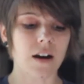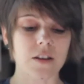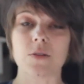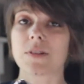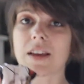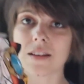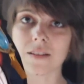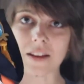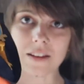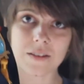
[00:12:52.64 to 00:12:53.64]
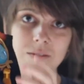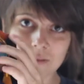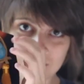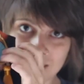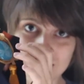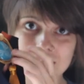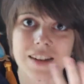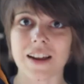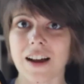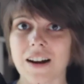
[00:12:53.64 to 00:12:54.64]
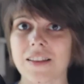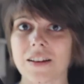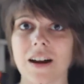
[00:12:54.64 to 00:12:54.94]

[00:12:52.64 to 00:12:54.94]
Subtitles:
use the, like, this that I got in the